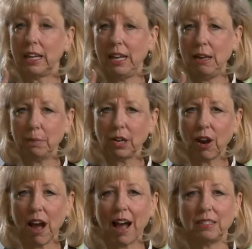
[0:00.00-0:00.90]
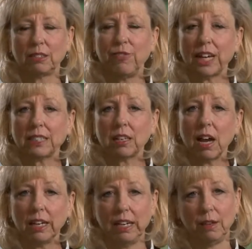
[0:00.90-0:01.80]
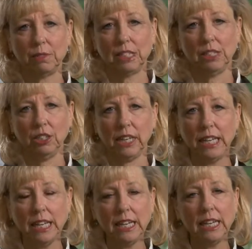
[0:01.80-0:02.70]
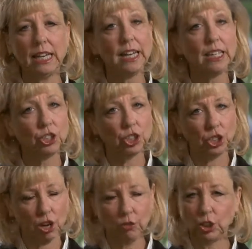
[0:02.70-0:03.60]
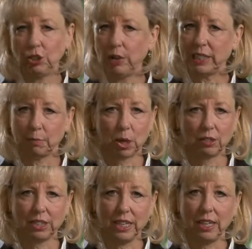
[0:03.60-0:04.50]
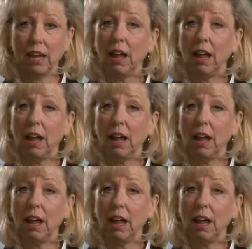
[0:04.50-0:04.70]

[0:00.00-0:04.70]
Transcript: Keep your eyes fixed on him till he shows you his mercy.